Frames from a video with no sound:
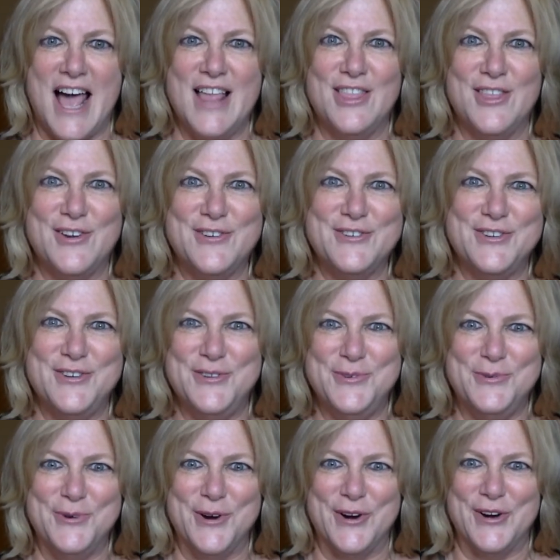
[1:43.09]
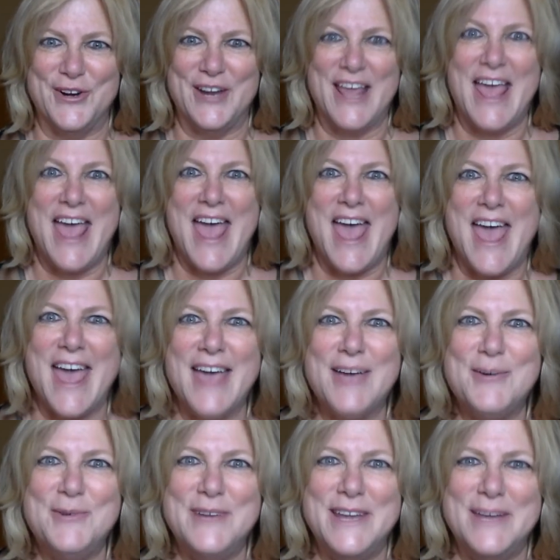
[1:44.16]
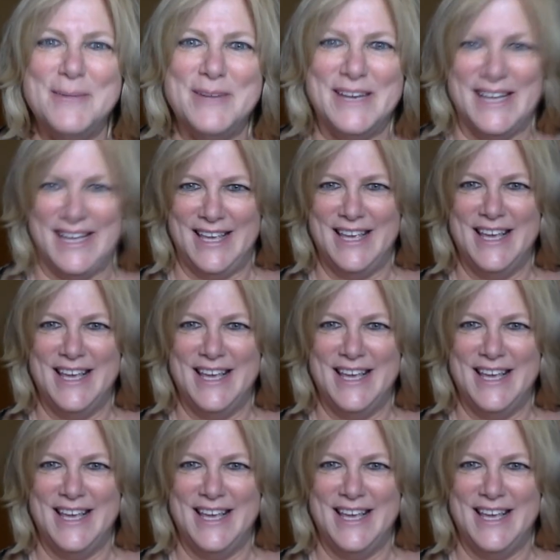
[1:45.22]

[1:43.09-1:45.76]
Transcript: I learned a new word, equanimity.